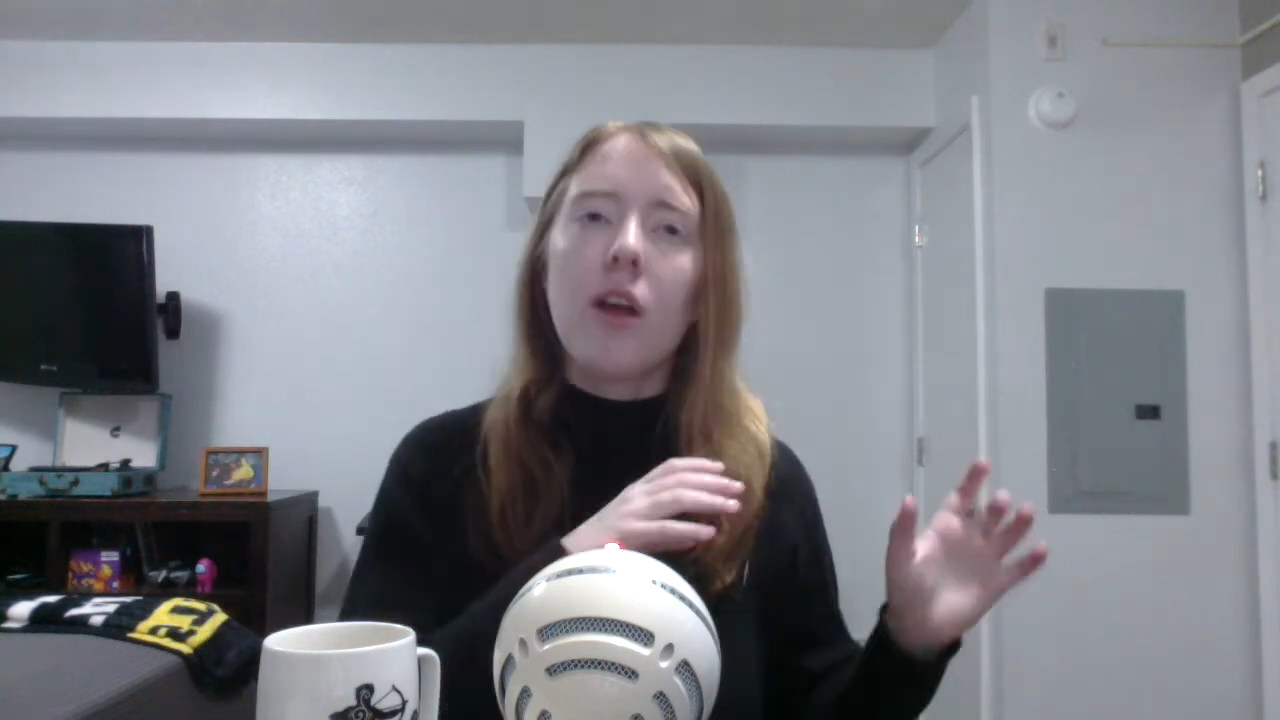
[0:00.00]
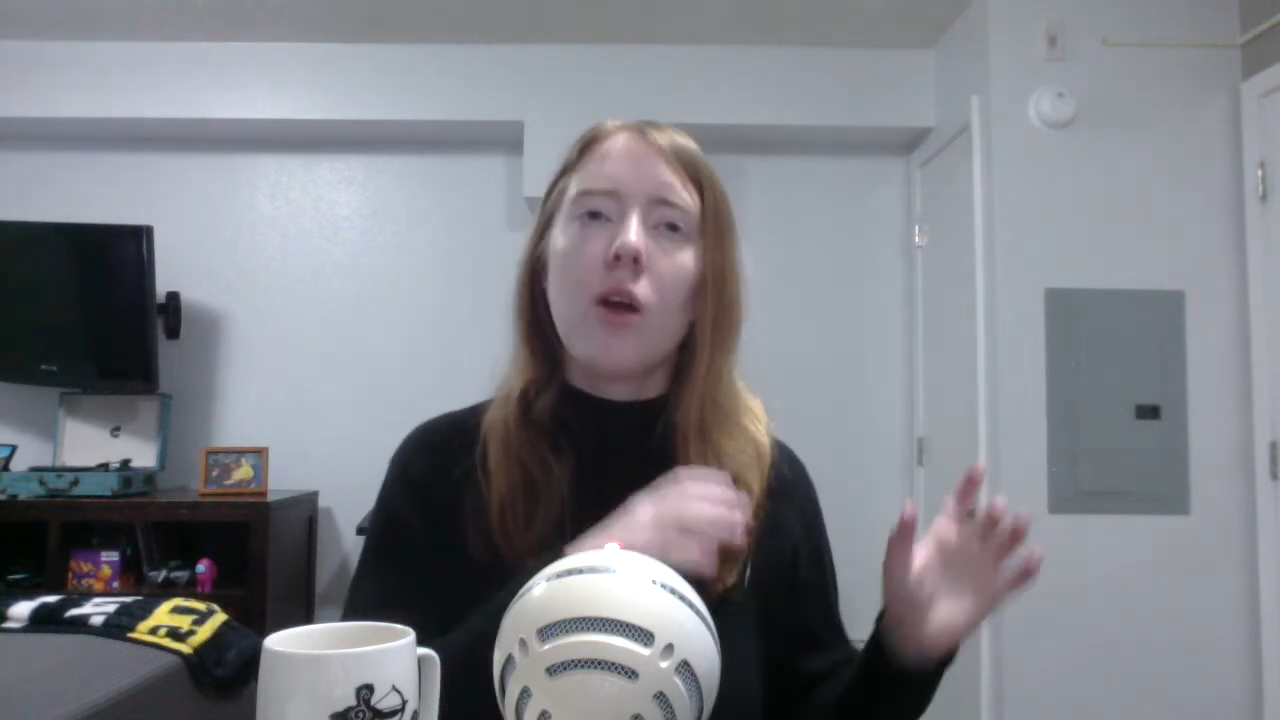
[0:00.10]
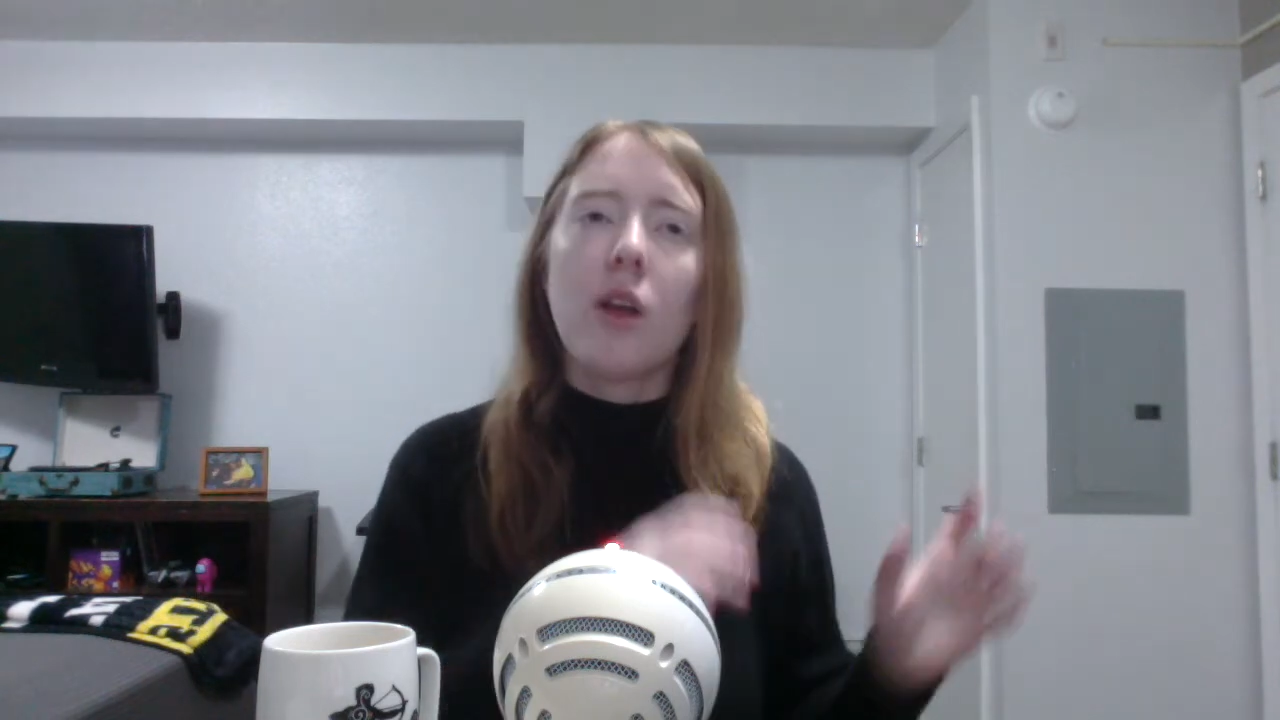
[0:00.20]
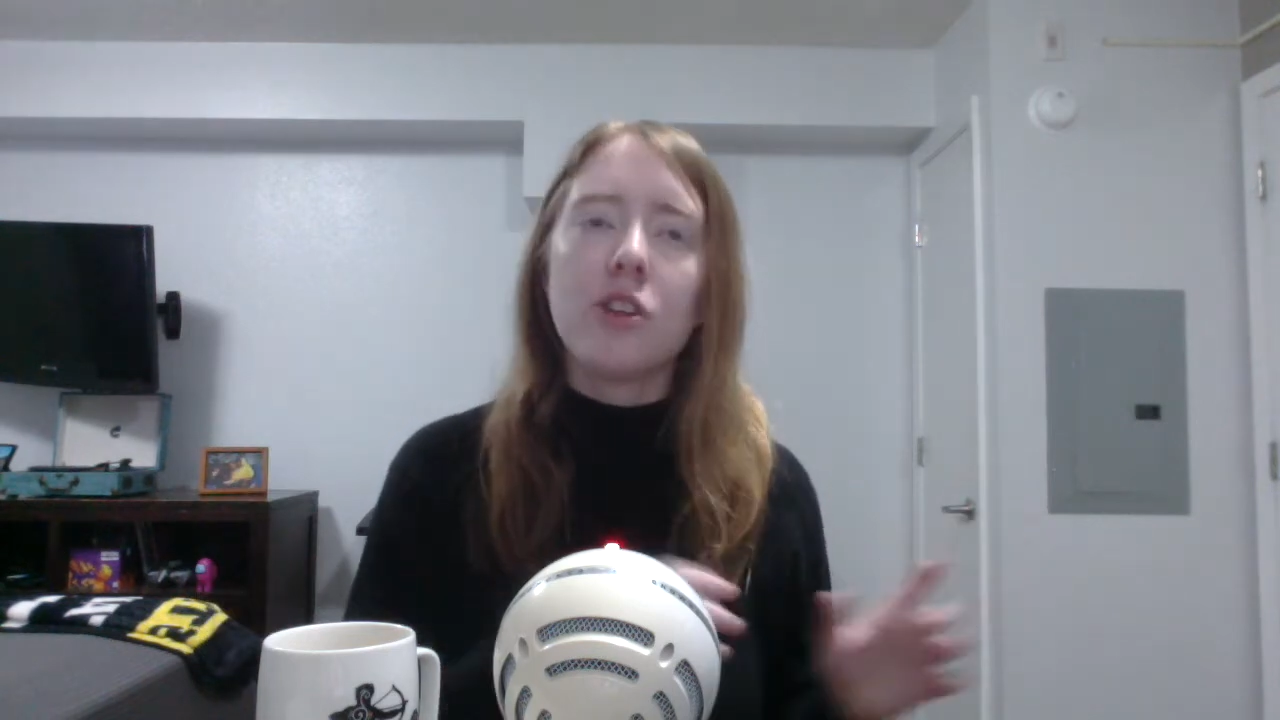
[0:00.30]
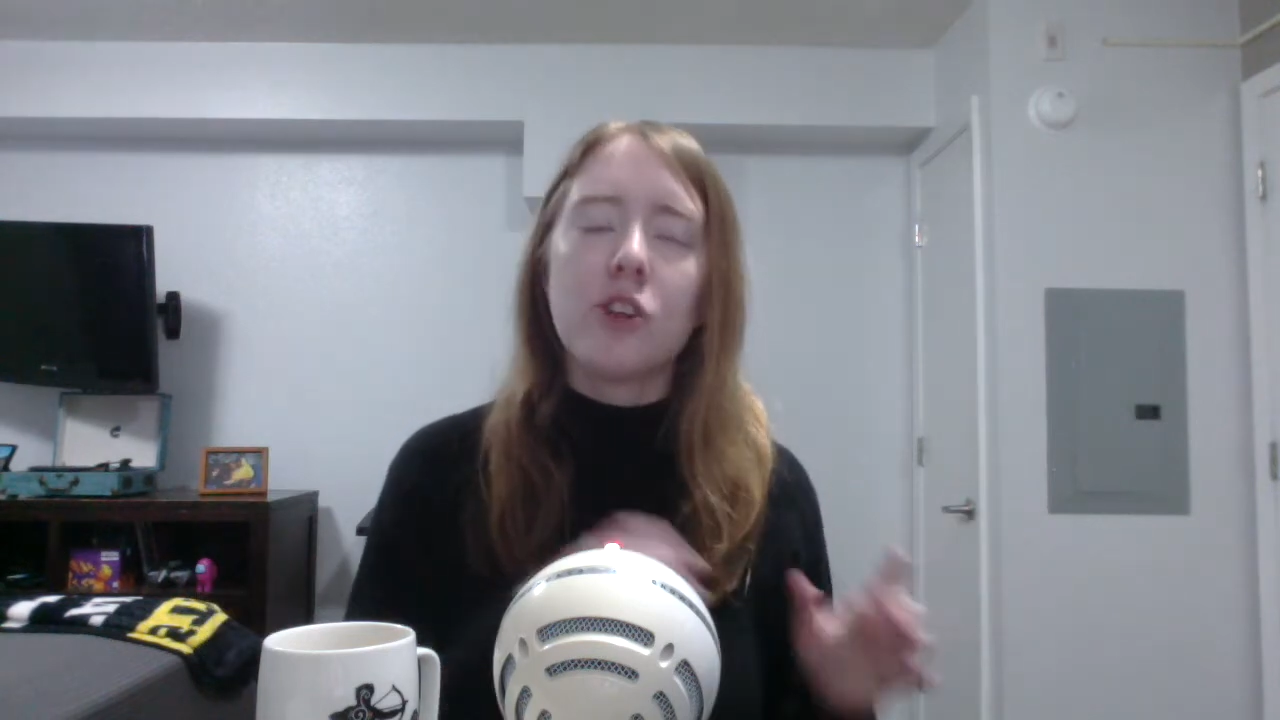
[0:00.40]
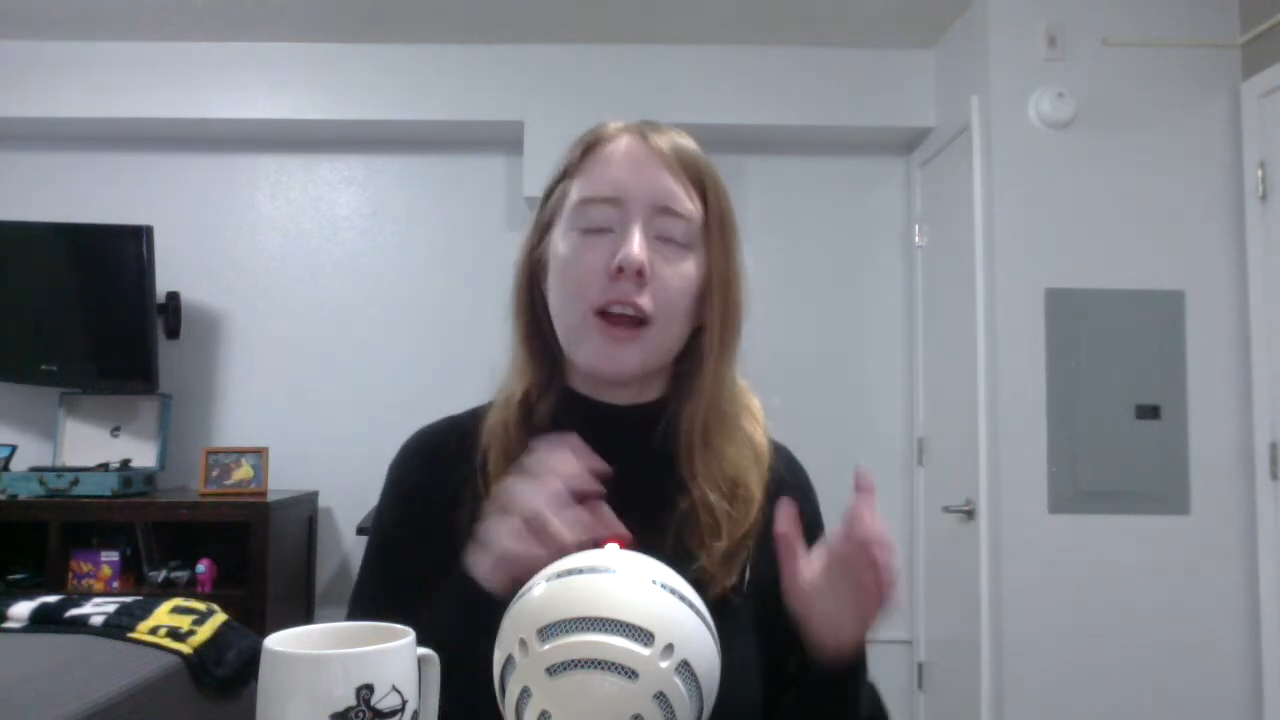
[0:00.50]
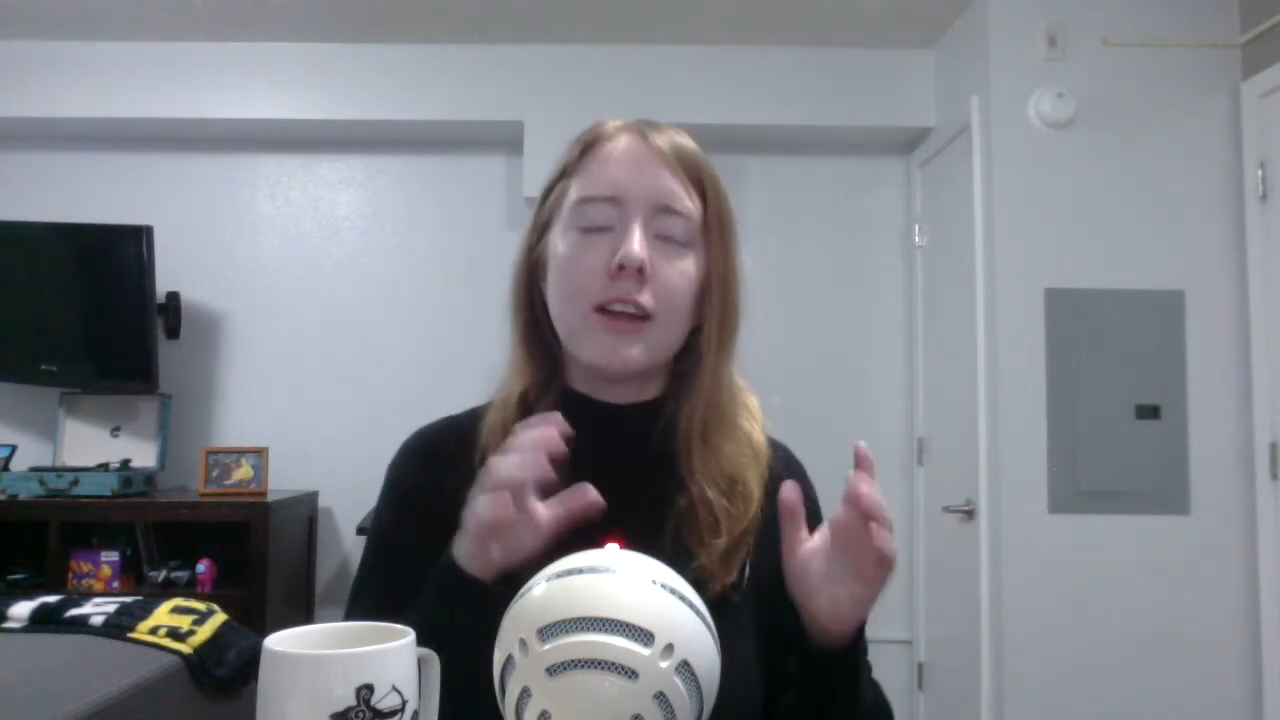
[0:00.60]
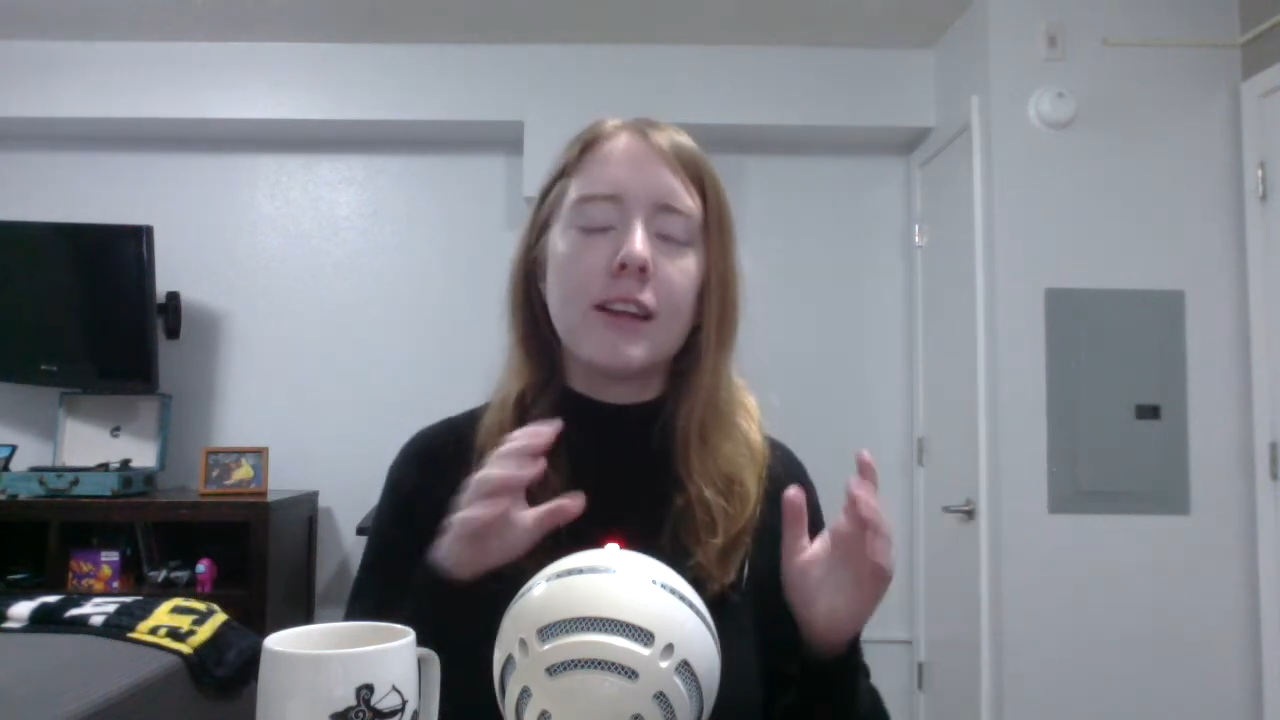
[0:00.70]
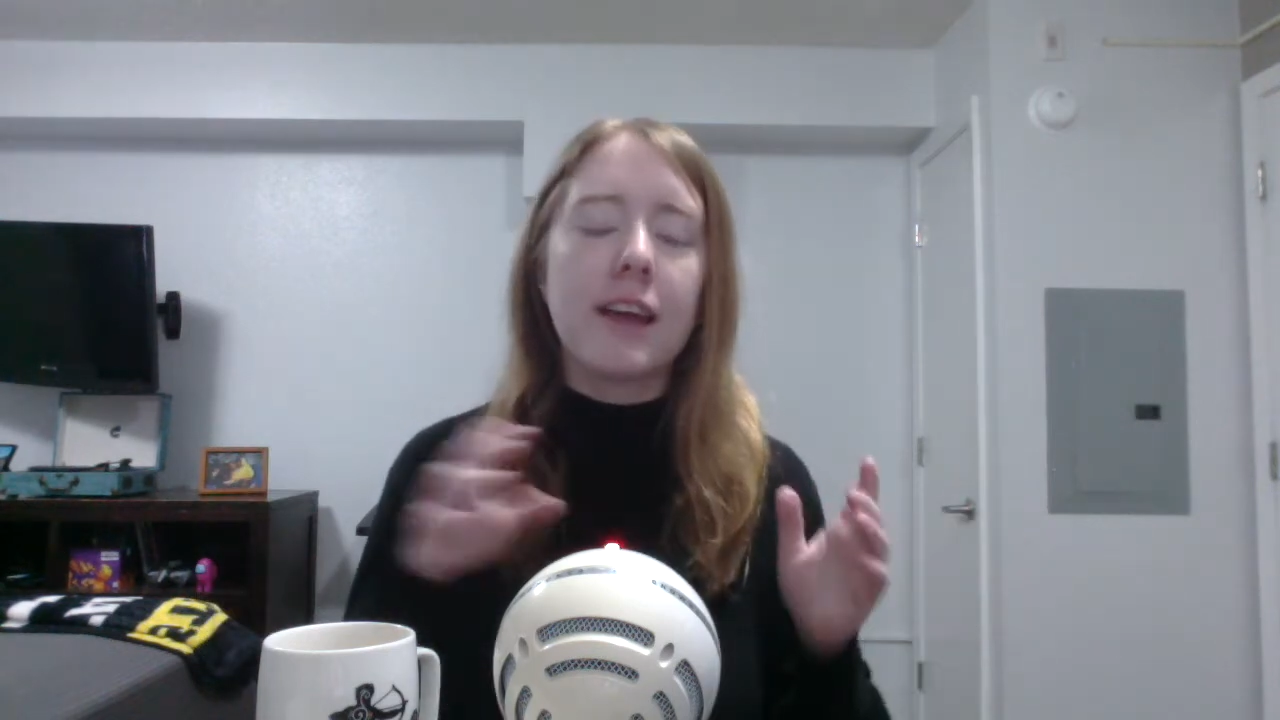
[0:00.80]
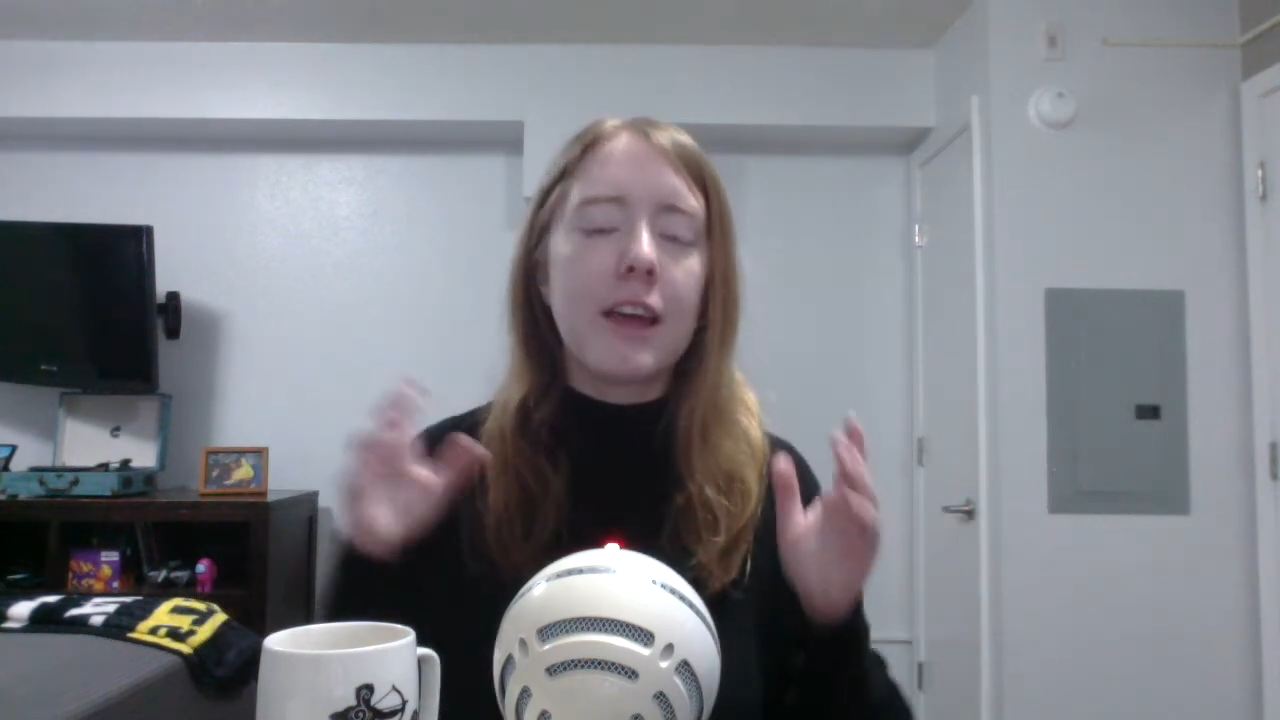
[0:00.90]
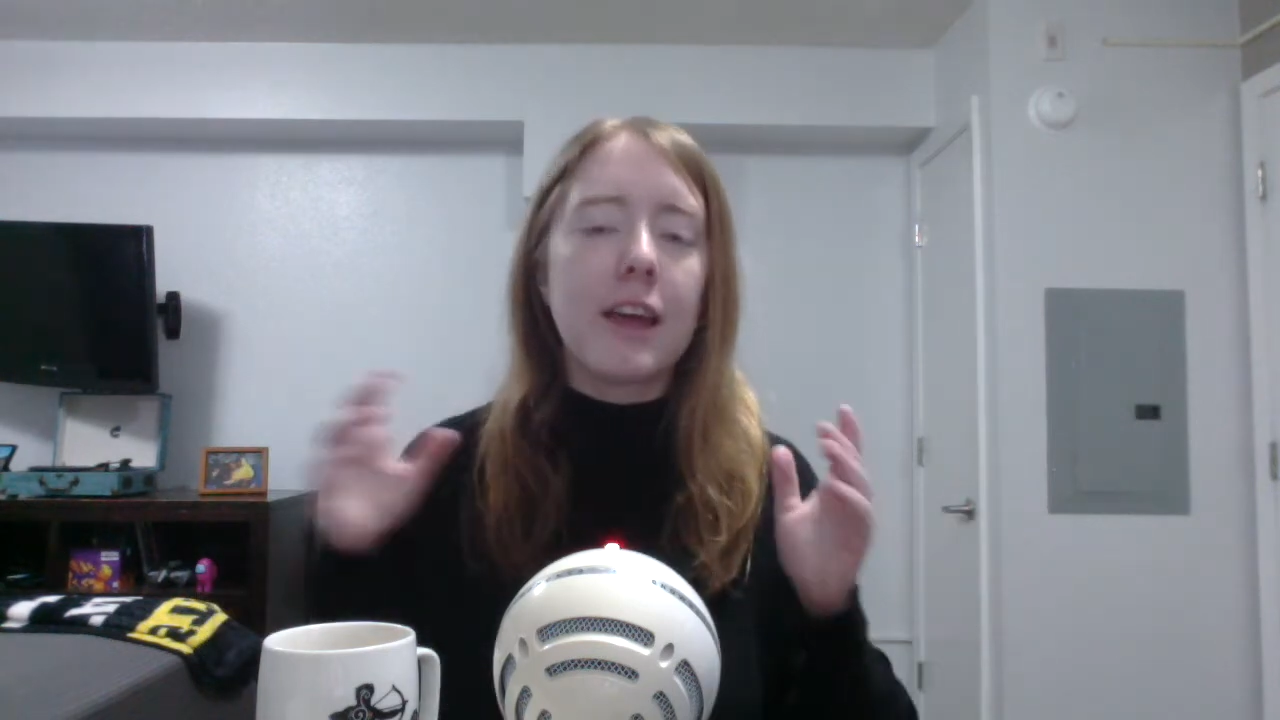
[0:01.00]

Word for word: In trying to get